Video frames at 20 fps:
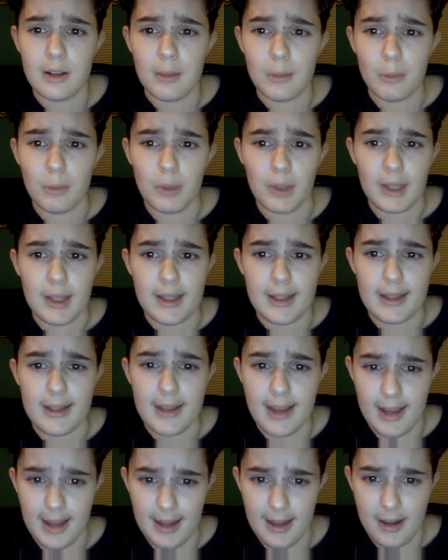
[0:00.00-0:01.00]
bringing
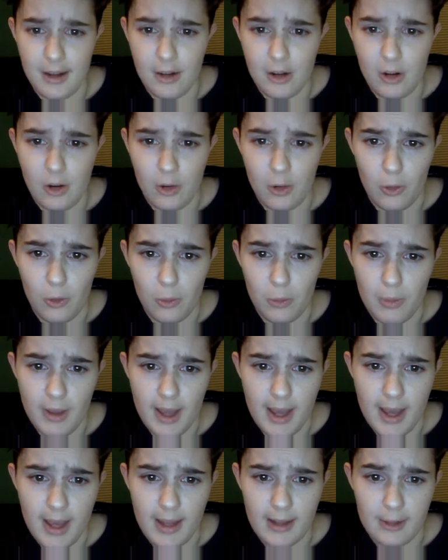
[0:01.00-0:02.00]
Kate home
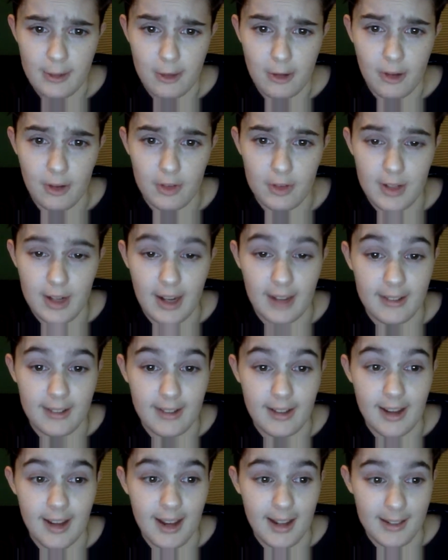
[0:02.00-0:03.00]
and
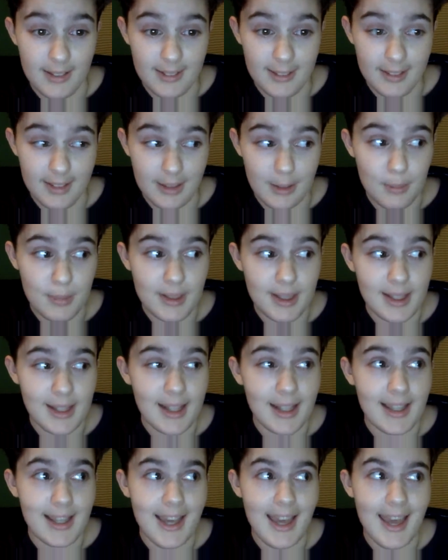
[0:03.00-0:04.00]
contacting Isaac and being like,